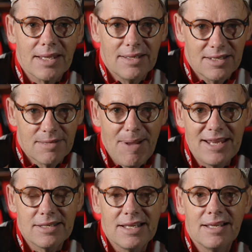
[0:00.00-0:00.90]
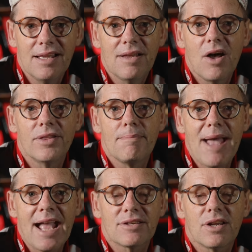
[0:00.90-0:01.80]
spacing on the
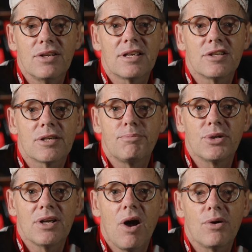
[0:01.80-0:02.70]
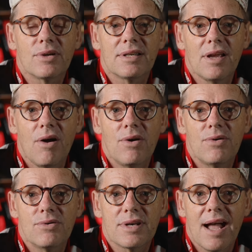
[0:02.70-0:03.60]
back, so you can just put your
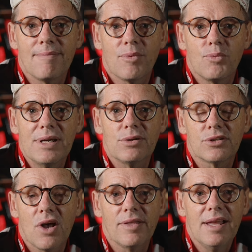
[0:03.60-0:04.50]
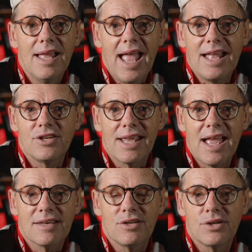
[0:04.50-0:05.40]
old wheels on, and new
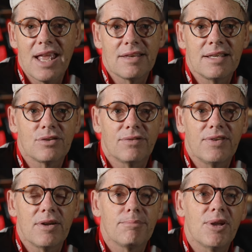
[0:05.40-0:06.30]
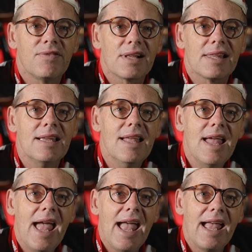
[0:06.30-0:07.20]
cassettes will fit on perfectly.
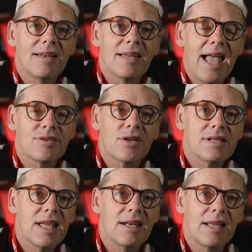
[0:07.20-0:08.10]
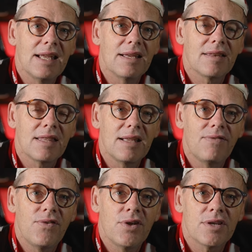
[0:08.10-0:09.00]
And as I said in the
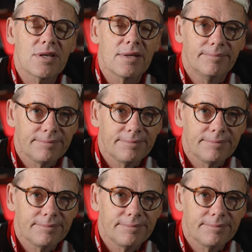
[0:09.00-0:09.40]
first